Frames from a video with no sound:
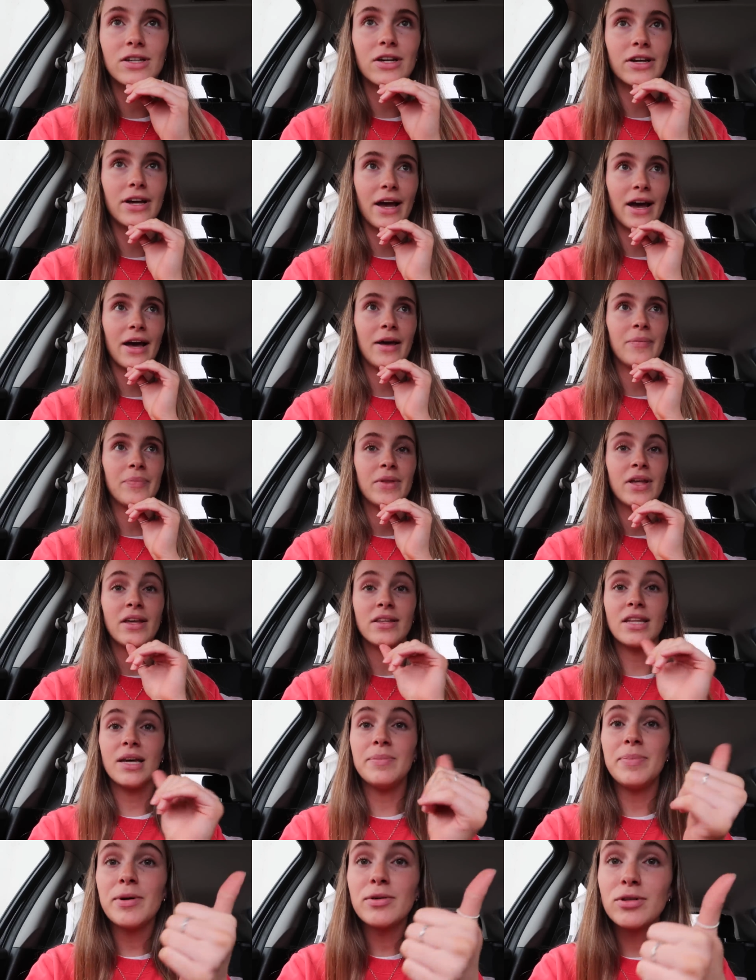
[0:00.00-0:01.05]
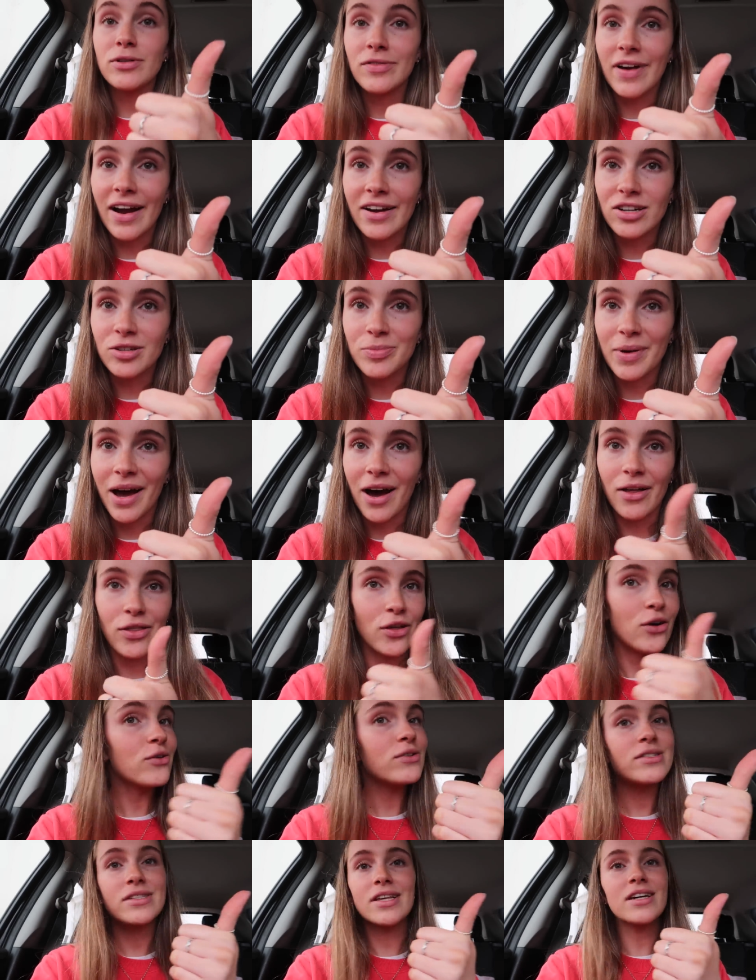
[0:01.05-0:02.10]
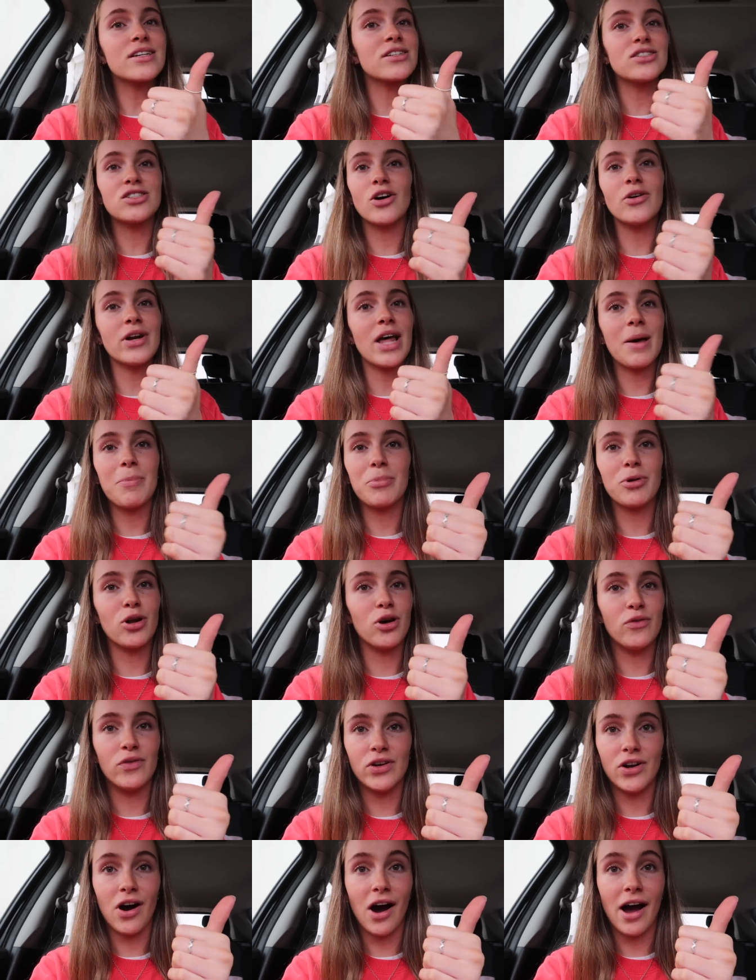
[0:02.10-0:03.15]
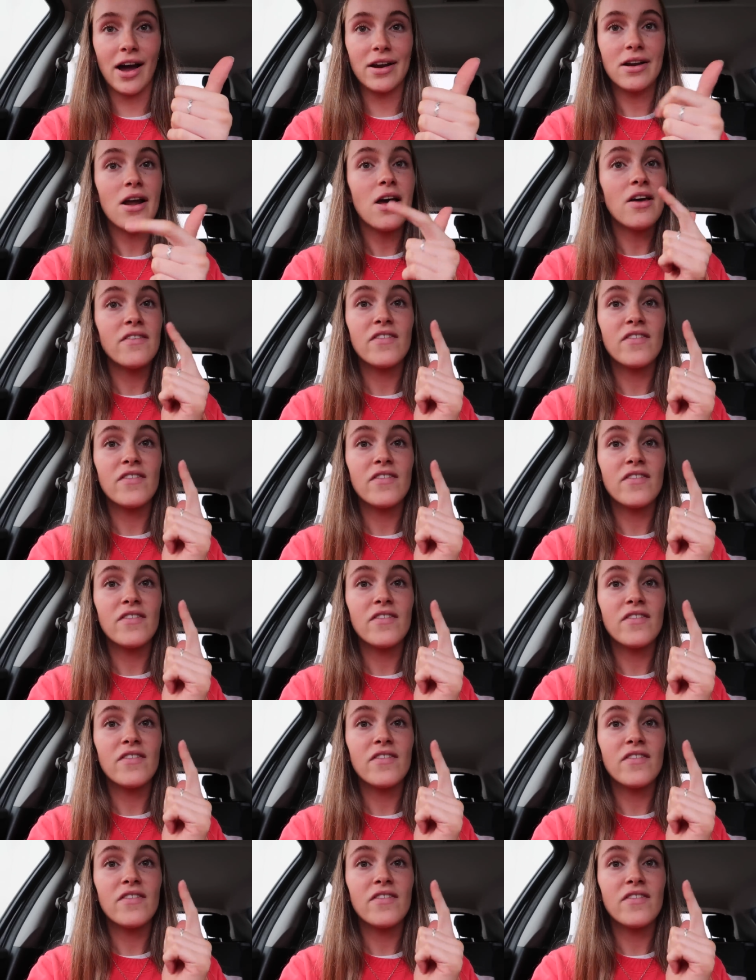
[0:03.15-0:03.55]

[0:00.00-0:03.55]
Okay, they built a roundabout. Those things don't happen overnight.